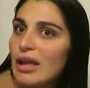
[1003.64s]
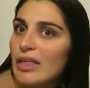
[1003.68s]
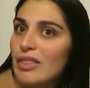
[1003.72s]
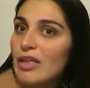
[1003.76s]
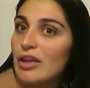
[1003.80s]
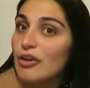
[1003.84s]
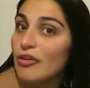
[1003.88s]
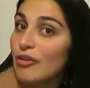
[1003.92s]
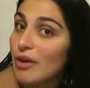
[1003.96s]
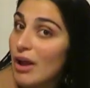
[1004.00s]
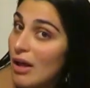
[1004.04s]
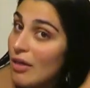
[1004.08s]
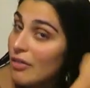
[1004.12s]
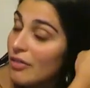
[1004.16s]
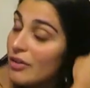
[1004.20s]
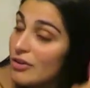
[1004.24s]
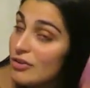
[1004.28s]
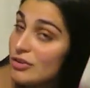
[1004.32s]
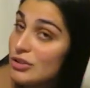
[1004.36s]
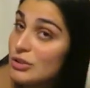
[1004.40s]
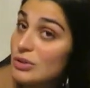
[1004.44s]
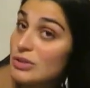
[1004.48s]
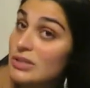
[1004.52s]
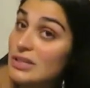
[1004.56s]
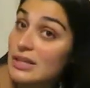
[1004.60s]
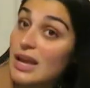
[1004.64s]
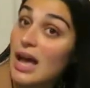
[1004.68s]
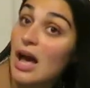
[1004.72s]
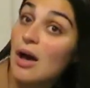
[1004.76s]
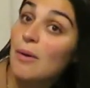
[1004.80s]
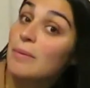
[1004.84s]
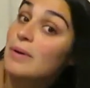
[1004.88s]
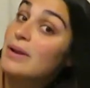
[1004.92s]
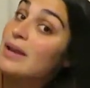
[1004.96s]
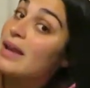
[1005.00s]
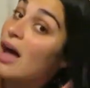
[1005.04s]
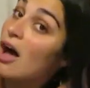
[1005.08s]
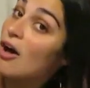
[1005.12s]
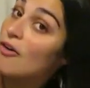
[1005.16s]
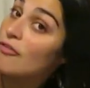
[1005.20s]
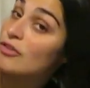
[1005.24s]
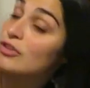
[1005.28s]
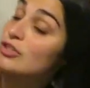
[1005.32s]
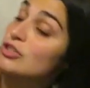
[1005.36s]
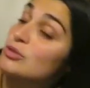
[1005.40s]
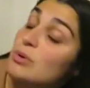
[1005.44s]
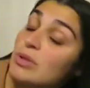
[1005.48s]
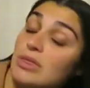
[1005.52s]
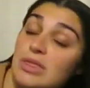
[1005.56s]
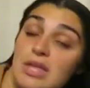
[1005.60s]
day that you're down there. So it's like, how many
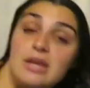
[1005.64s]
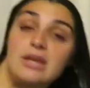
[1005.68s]
outfits do we